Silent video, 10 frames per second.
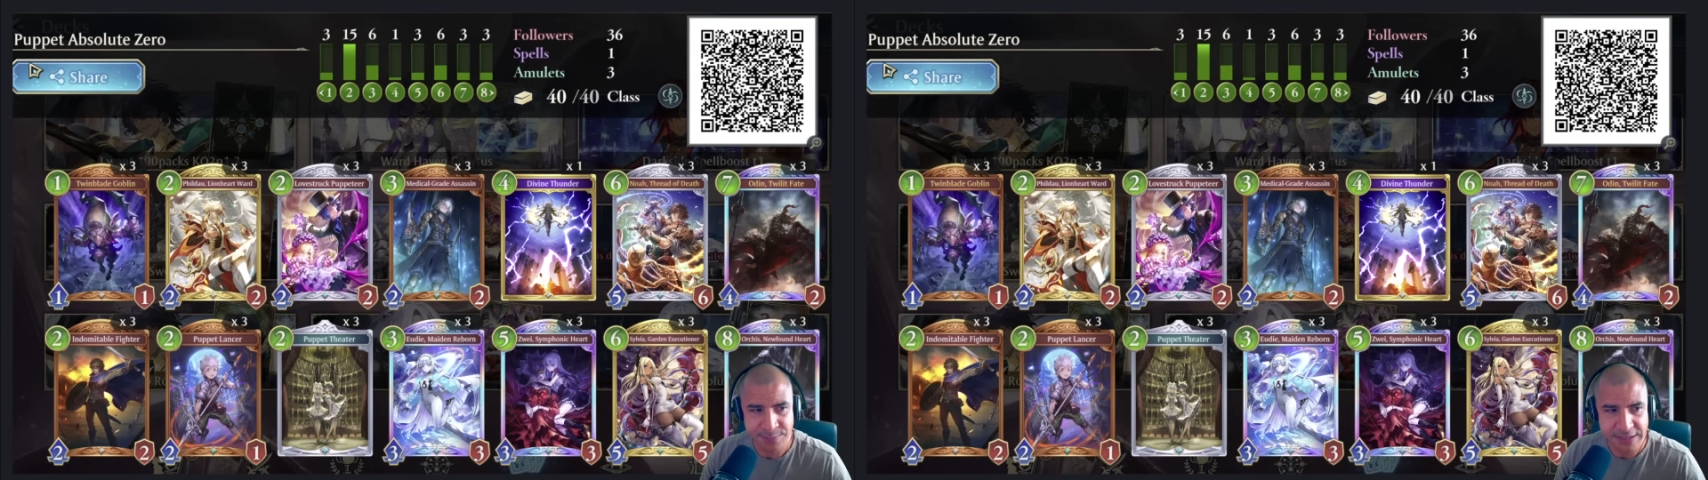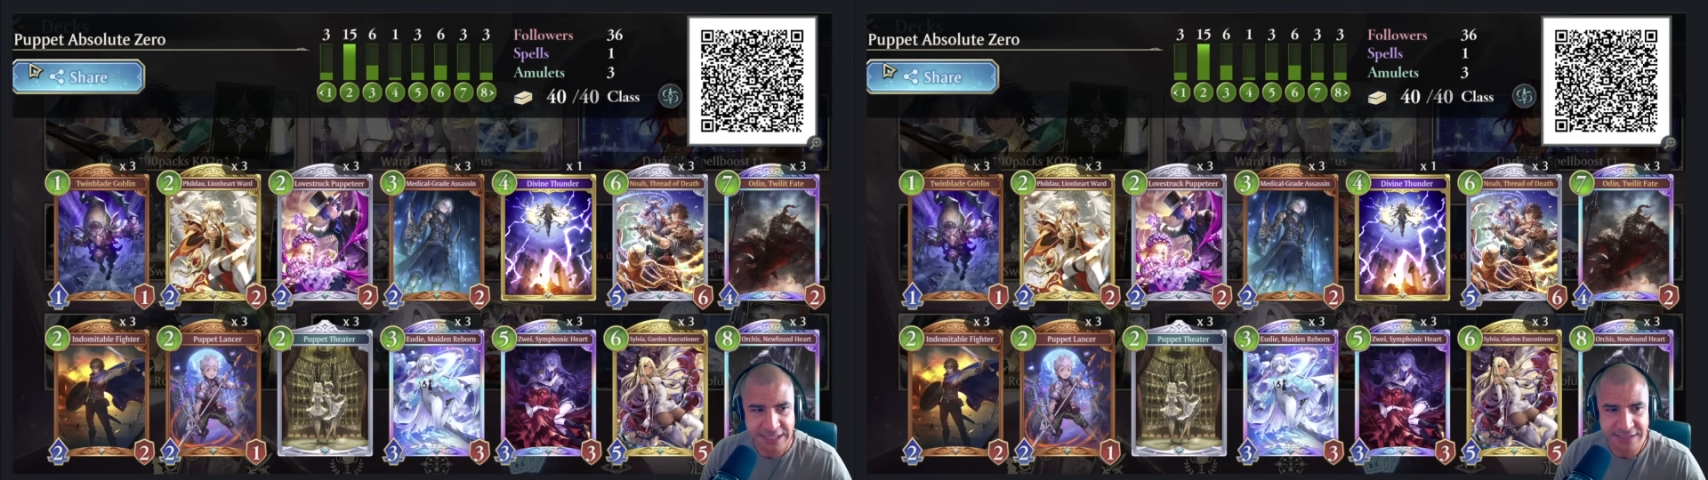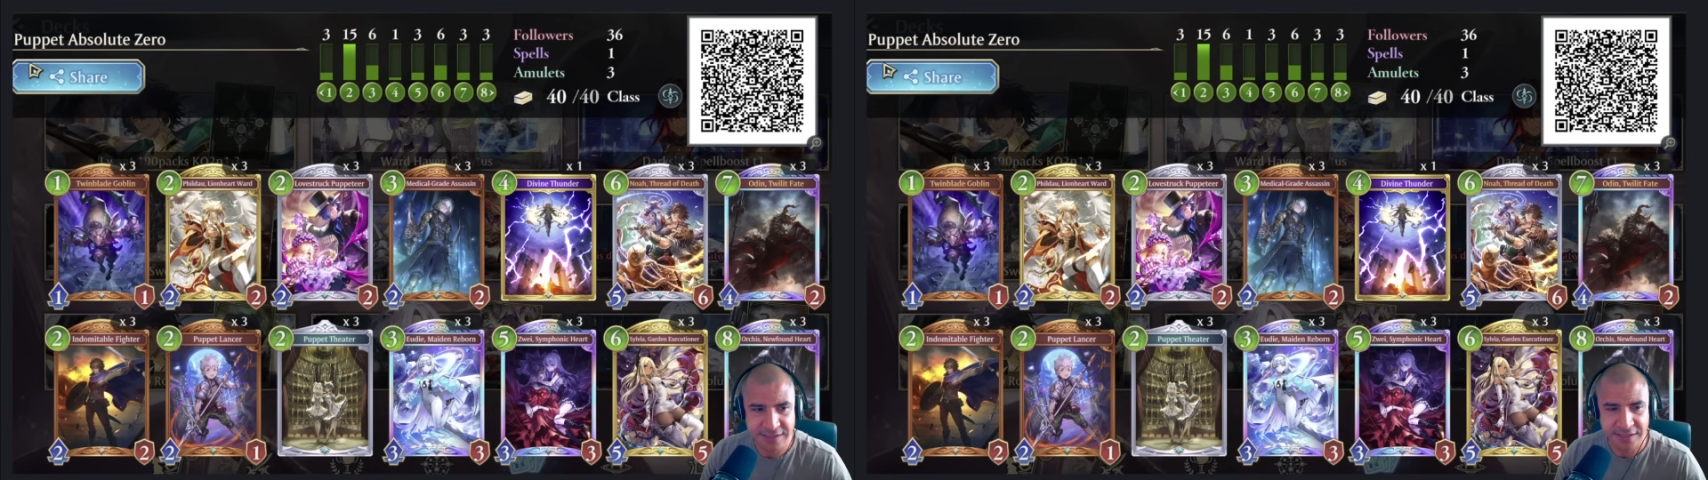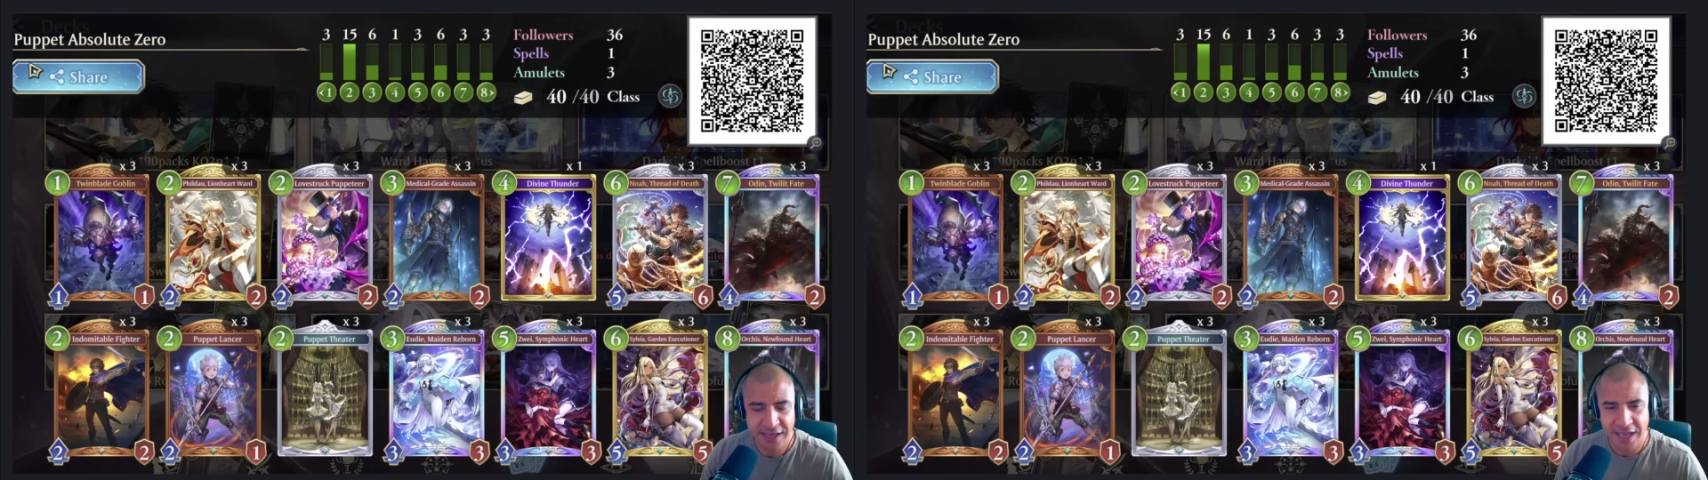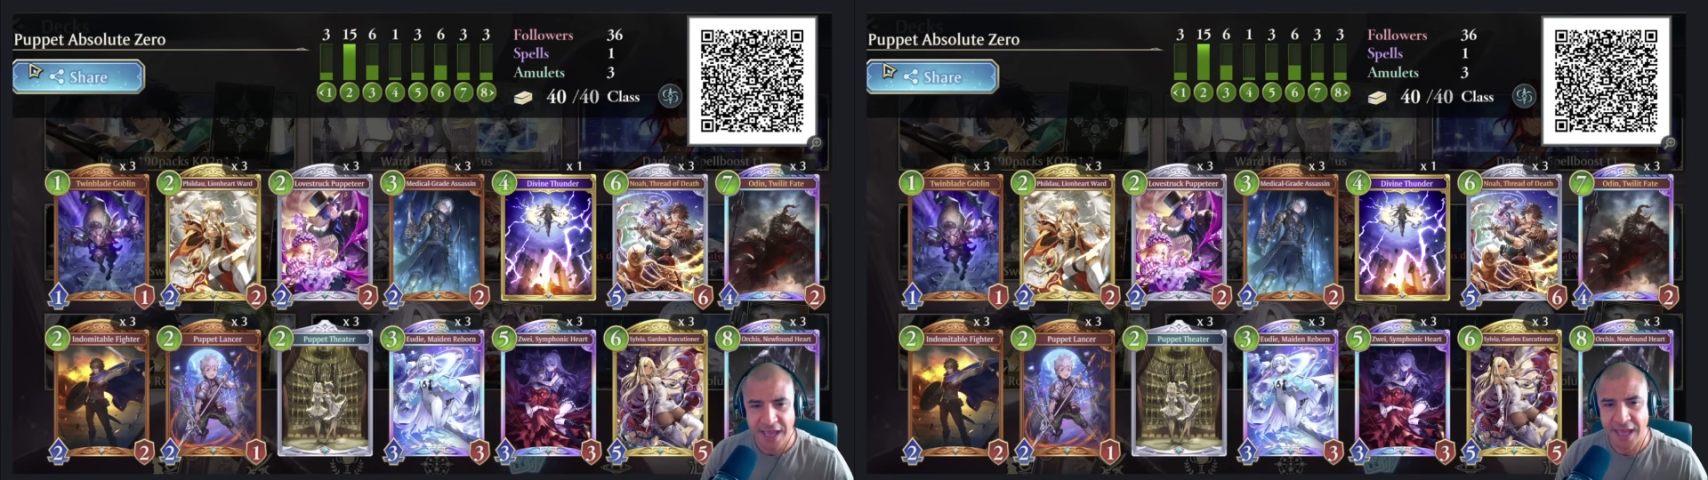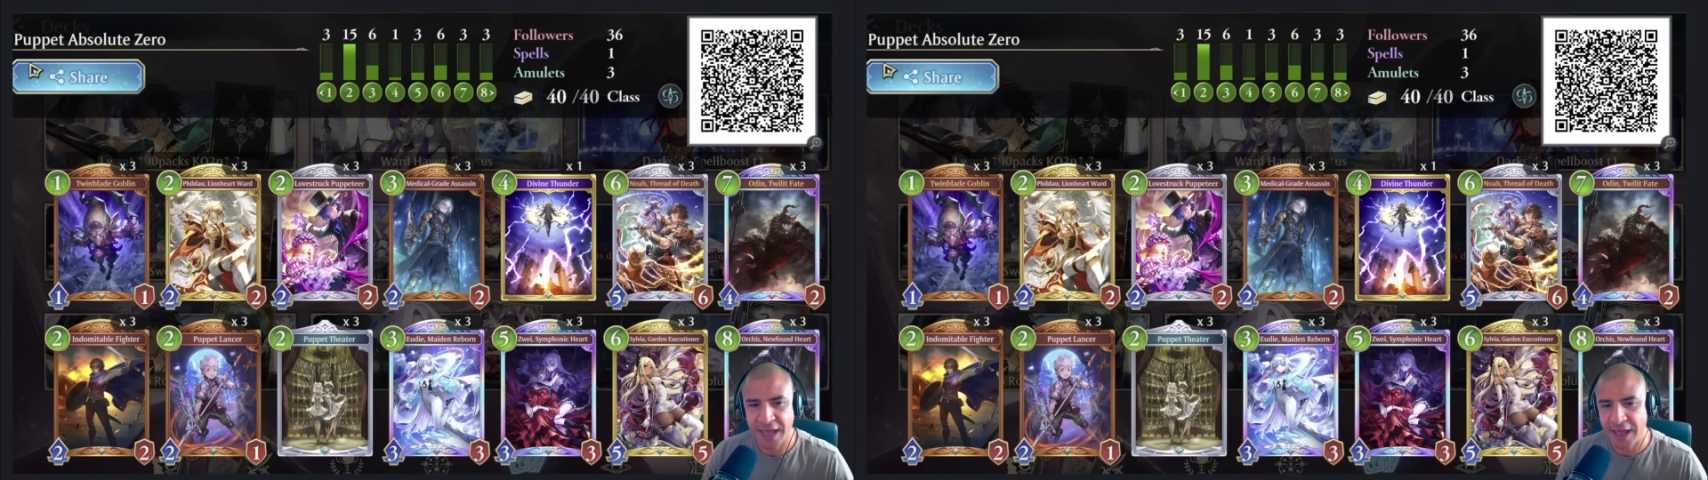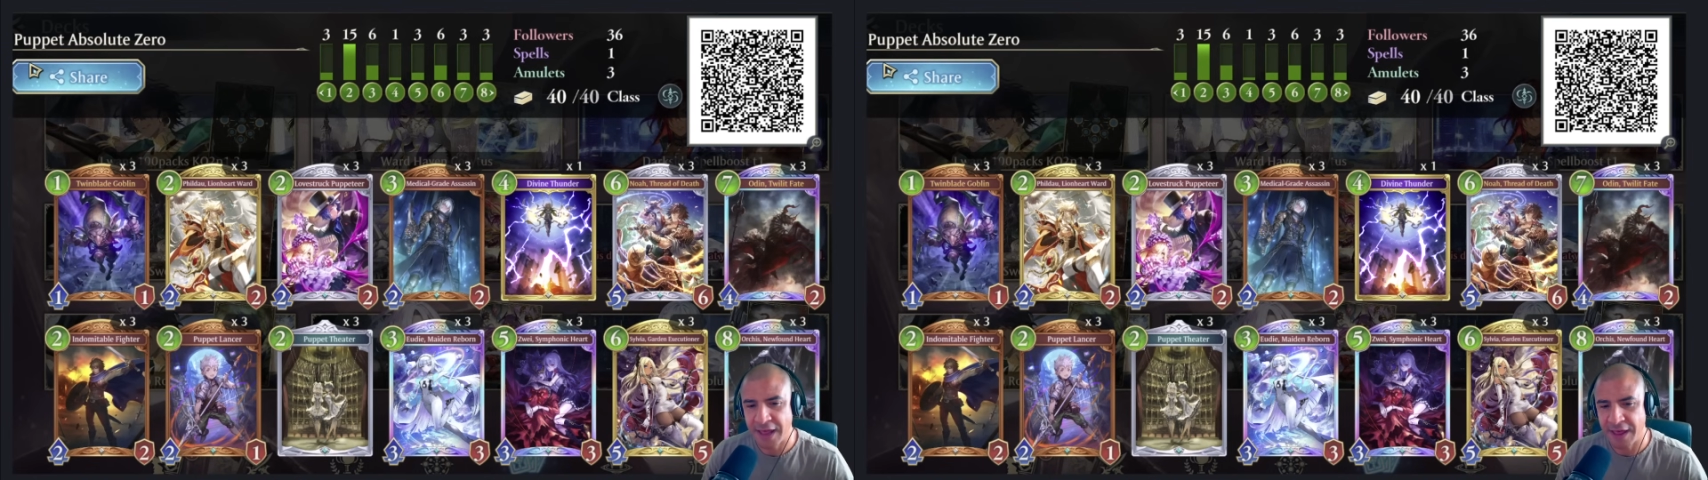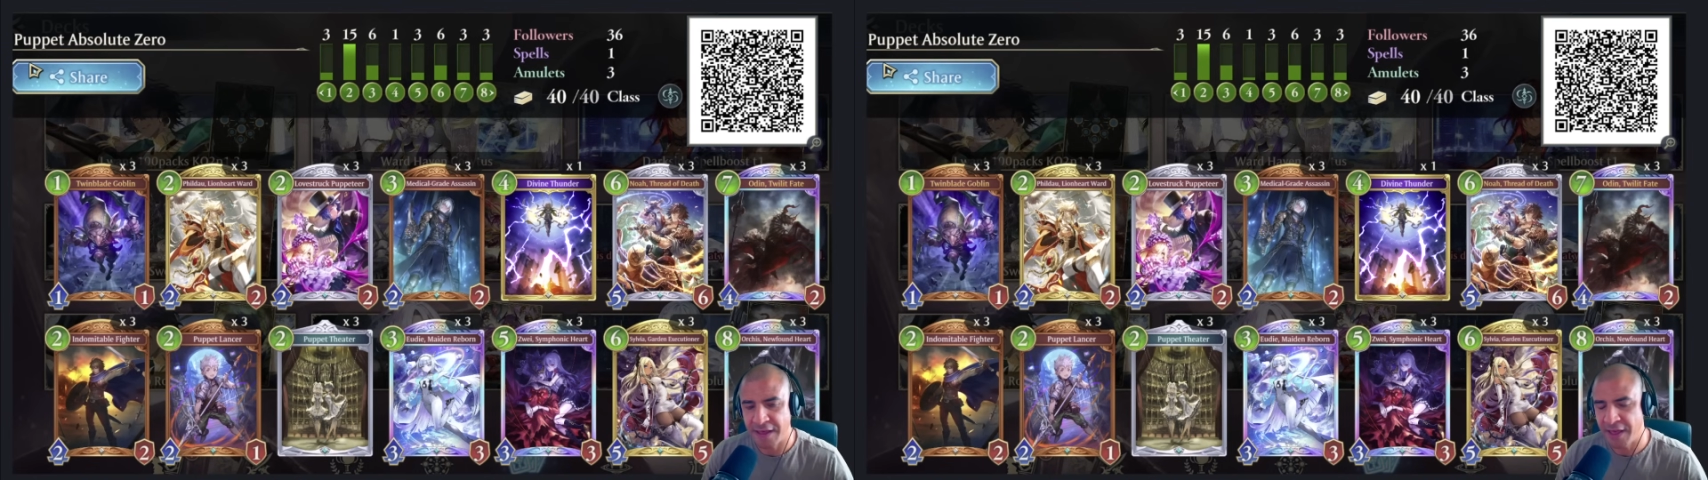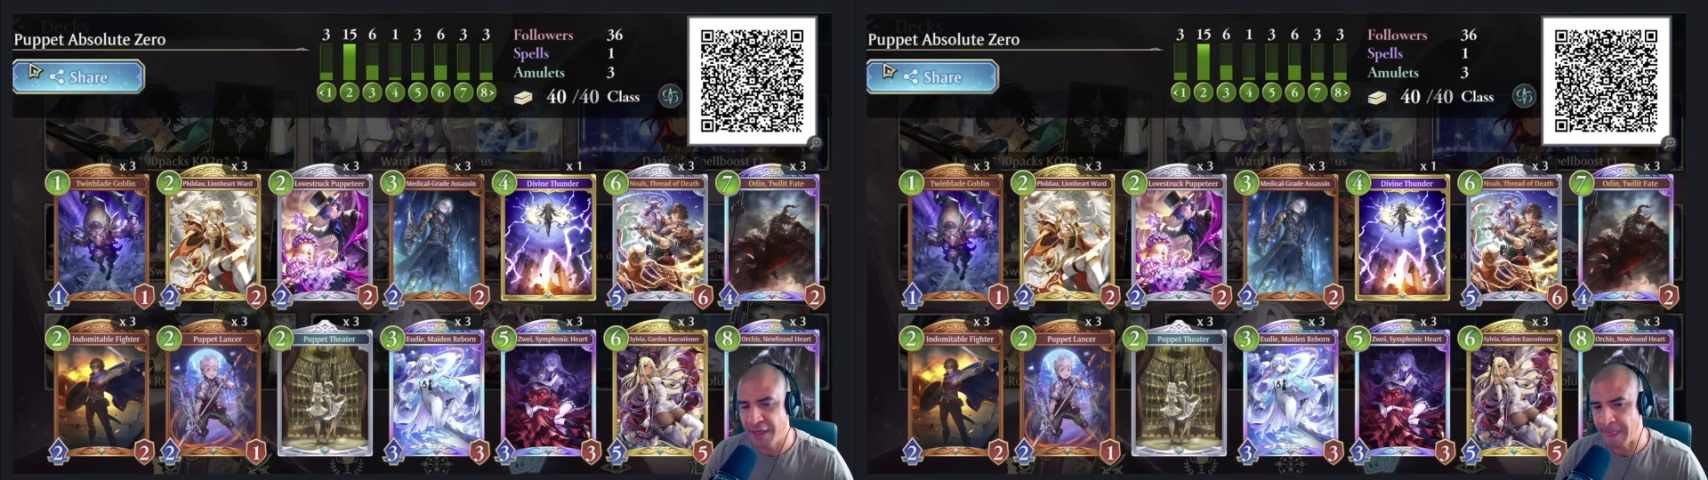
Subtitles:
behind a